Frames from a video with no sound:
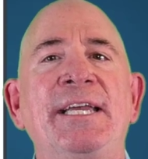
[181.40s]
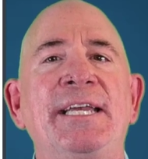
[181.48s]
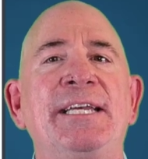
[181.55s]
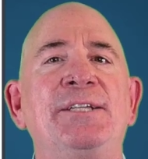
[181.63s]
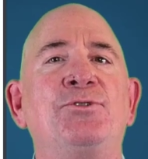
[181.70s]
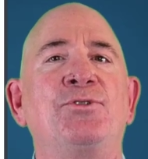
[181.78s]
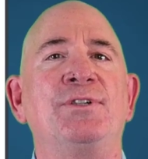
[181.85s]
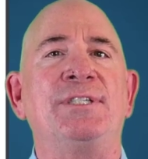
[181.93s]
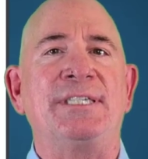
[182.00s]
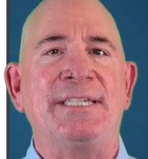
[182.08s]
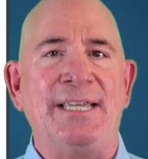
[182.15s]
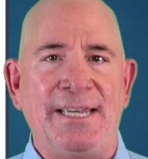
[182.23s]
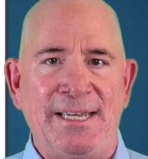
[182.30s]

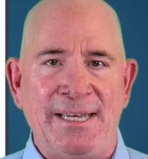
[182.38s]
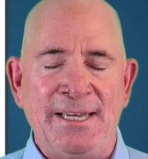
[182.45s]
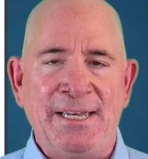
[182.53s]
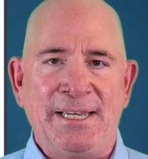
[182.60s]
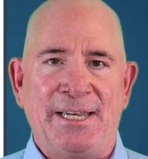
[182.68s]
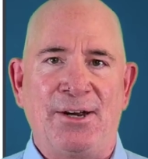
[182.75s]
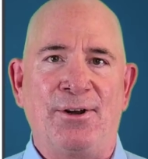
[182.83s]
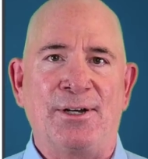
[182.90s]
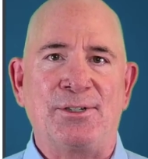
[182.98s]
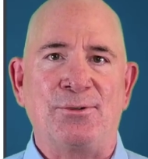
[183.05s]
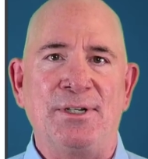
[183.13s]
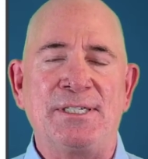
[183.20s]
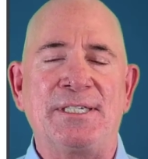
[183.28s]
interesting
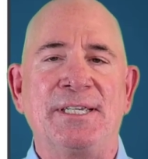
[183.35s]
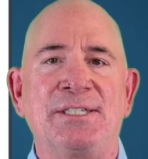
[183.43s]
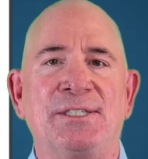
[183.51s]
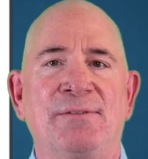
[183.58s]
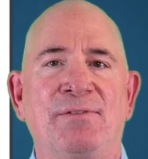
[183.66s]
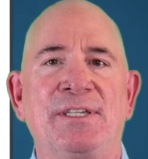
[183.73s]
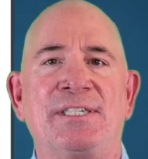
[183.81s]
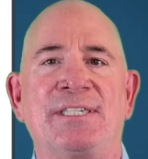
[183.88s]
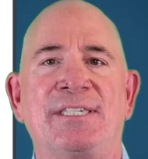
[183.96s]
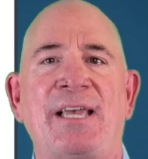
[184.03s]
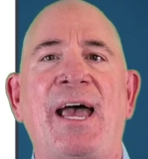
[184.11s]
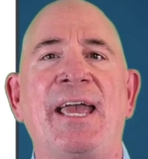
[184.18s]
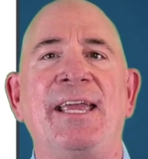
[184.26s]
characteristics of this
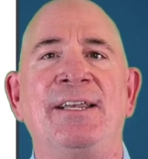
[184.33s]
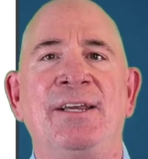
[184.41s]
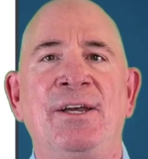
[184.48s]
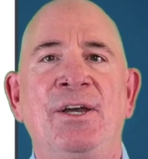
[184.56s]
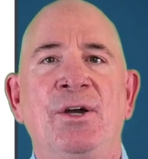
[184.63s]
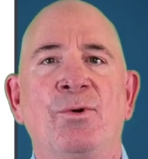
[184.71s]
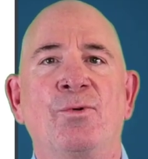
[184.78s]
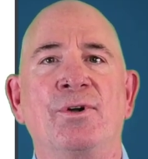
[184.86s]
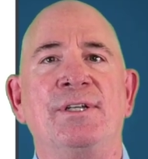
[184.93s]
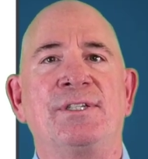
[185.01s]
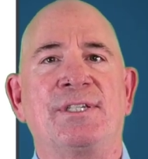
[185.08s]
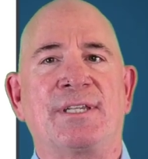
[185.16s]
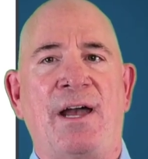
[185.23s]
site were
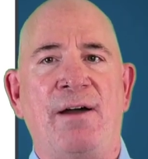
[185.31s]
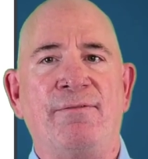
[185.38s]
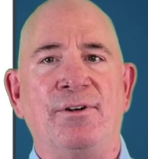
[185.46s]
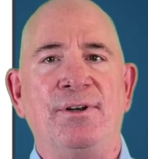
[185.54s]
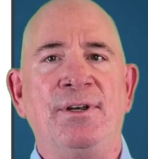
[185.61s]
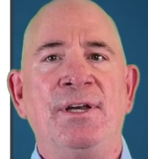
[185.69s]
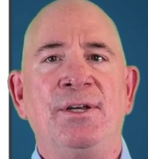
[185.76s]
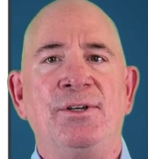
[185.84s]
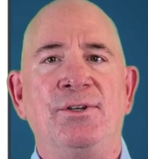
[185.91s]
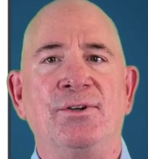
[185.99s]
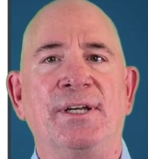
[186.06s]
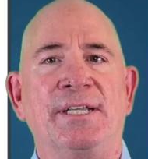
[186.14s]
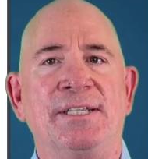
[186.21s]
discovered
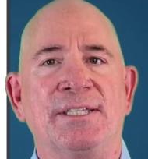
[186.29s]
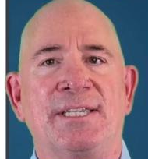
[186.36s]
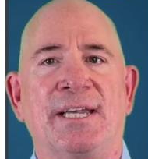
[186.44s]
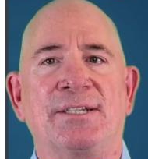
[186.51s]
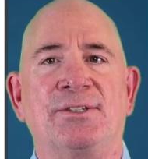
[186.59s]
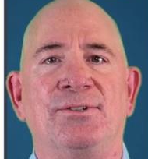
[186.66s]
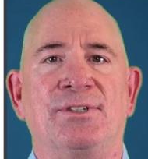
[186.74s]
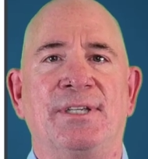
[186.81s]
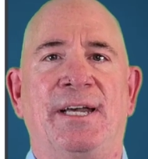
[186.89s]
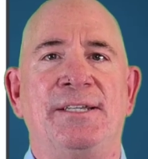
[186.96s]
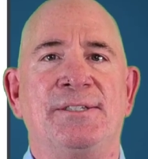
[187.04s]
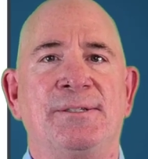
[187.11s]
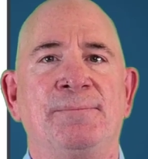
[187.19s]
during this
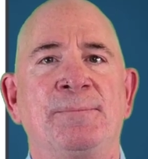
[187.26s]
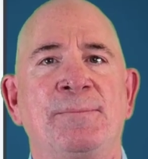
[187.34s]
exercise.